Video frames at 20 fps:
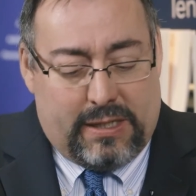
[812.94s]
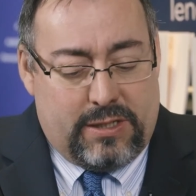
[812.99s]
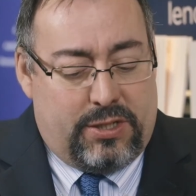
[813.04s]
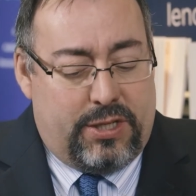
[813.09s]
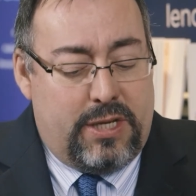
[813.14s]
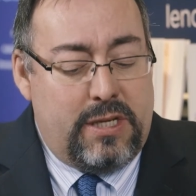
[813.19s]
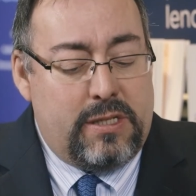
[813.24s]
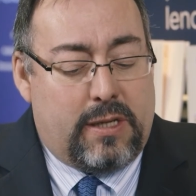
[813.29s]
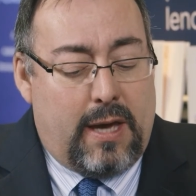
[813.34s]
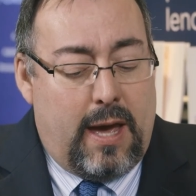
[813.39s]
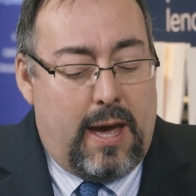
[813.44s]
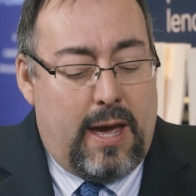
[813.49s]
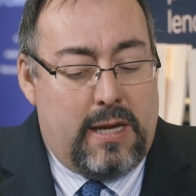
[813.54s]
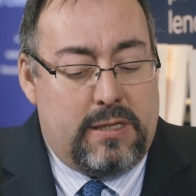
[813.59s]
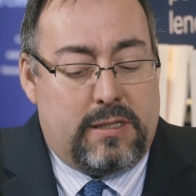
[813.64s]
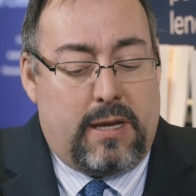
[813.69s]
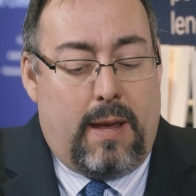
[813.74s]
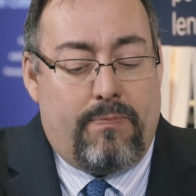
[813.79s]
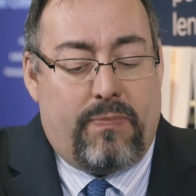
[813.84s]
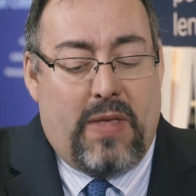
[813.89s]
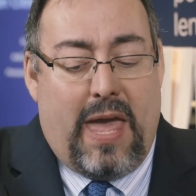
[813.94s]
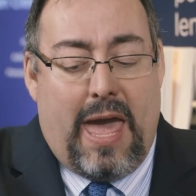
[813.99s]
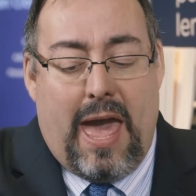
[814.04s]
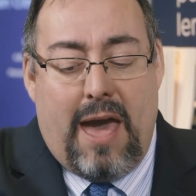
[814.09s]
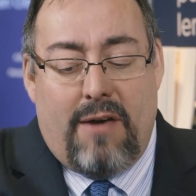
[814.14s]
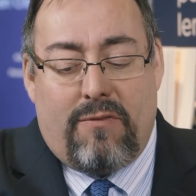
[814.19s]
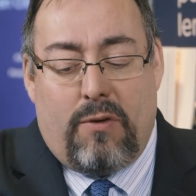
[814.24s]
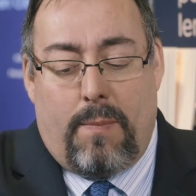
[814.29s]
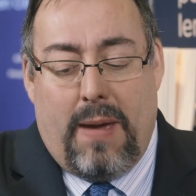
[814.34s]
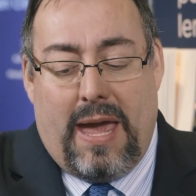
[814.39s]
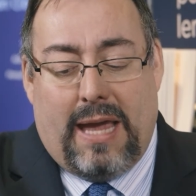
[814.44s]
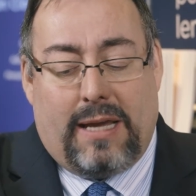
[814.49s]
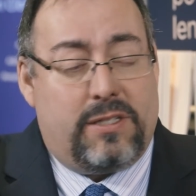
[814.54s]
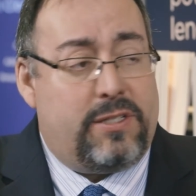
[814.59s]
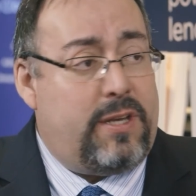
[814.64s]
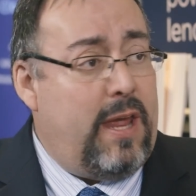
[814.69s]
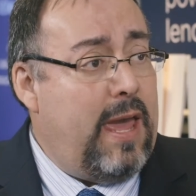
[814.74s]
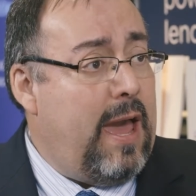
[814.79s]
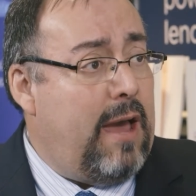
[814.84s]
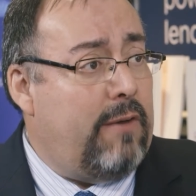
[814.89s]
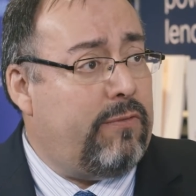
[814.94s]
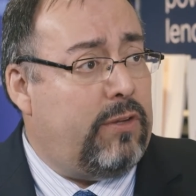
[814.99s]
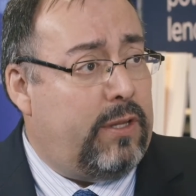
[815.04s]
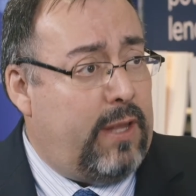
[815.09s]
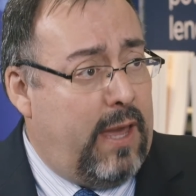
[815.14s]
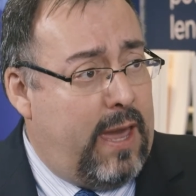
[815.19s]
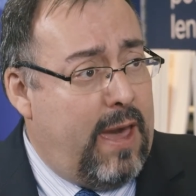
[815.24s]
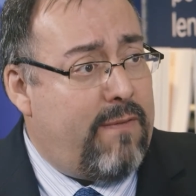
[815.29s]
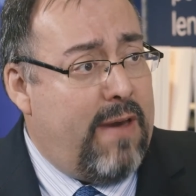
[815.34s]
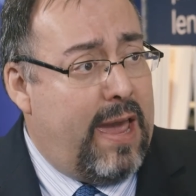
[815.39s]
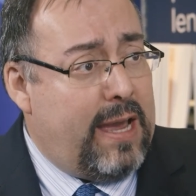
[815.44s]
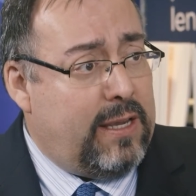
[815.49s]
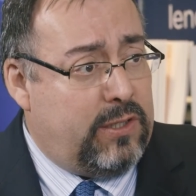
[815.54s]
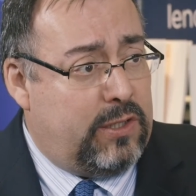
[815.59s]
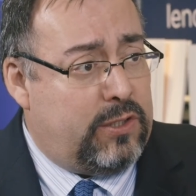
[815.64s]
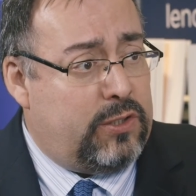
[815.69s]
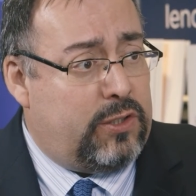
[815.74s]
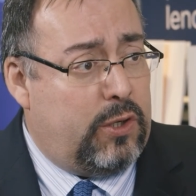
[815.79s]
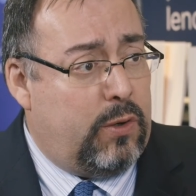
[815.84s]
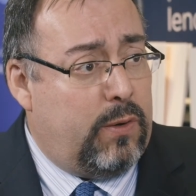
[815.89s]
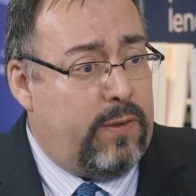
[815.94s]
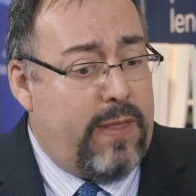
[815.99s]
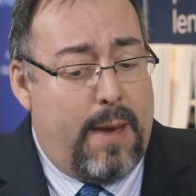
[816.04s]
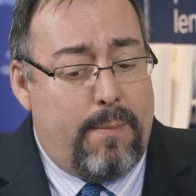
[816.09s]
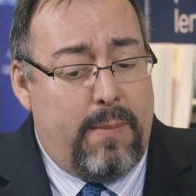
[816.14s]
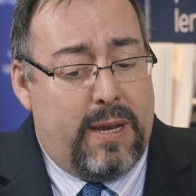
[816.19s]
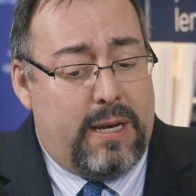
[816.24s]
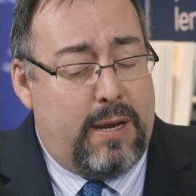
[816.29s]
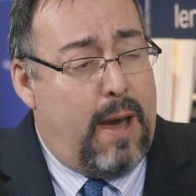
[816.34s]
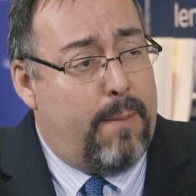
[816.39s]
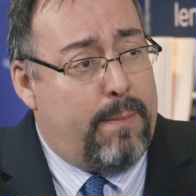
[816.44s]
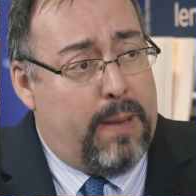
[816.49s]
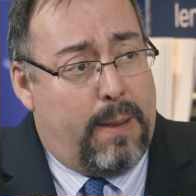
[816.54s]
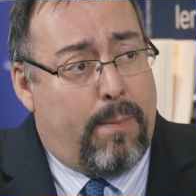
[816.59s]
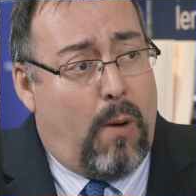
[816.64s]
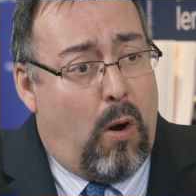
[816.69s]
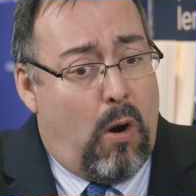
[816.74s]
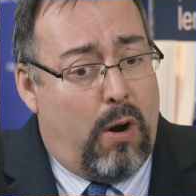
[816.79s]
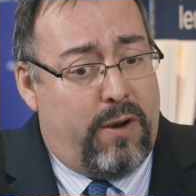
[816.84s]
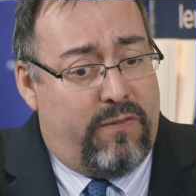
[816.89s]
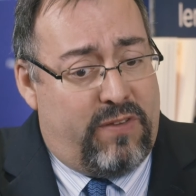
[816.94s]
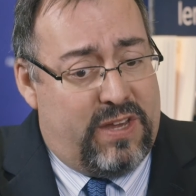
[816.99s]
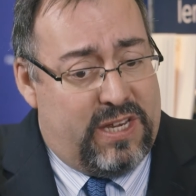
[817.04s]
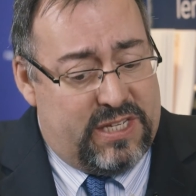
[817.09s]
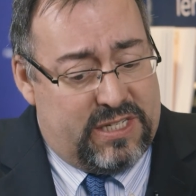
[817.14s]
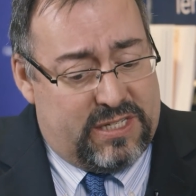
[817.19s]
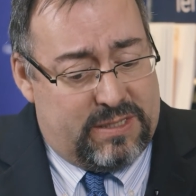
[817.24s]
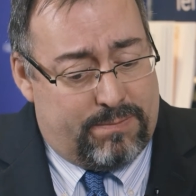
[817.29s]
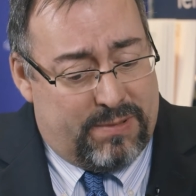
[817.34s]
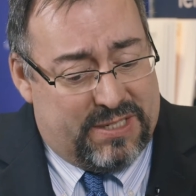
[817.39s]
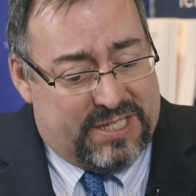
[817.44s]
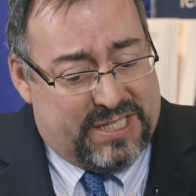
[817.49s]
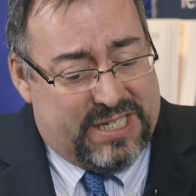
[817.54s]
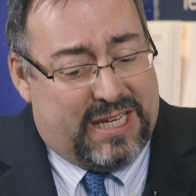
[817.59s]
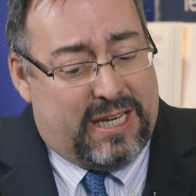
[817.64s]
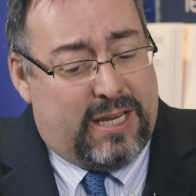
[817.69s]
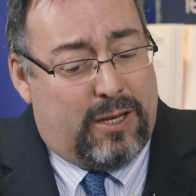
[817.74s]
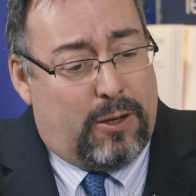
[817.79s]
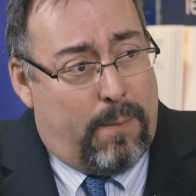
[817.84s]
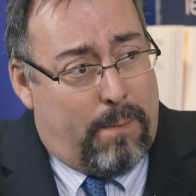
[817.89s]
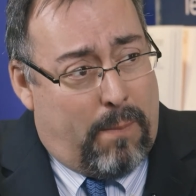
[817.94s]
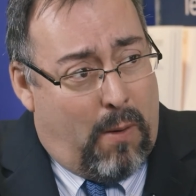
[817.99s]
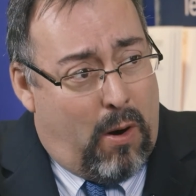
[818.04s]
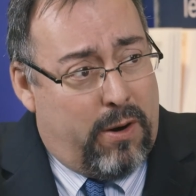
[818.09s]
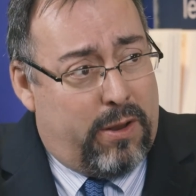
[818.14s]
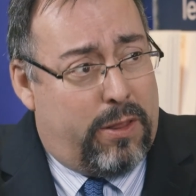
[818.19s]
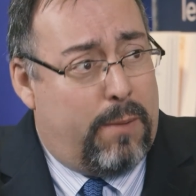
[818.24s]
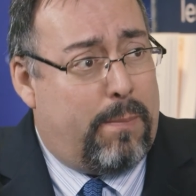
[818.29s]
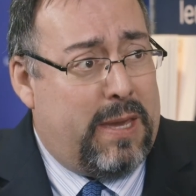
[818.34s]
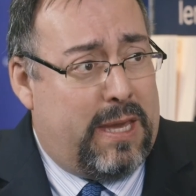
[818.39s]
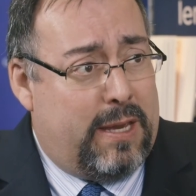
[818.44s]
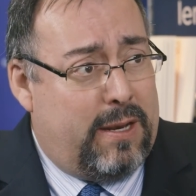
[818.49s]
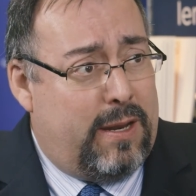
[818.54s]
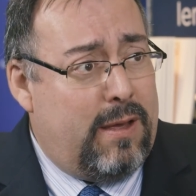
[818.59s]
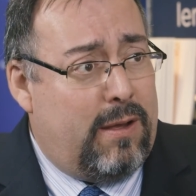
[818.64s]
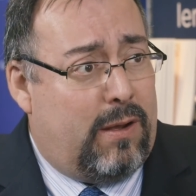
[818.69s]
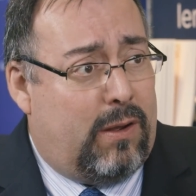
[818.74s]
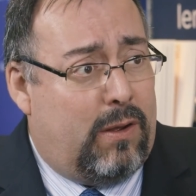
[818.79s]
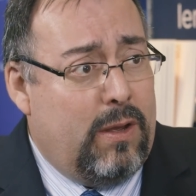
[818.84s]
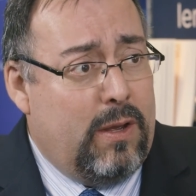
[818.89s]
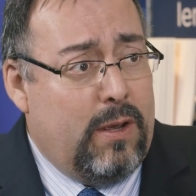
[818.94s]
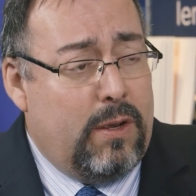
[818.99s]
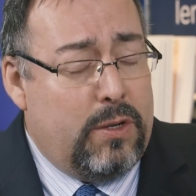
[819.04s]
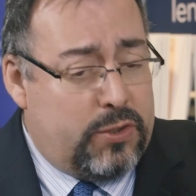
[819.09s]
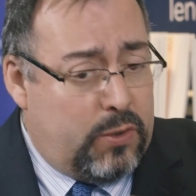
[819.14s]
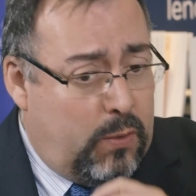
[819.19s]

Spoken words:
these guys have a bank staff that they have access to, and that may not be part of his particular part of the P&L.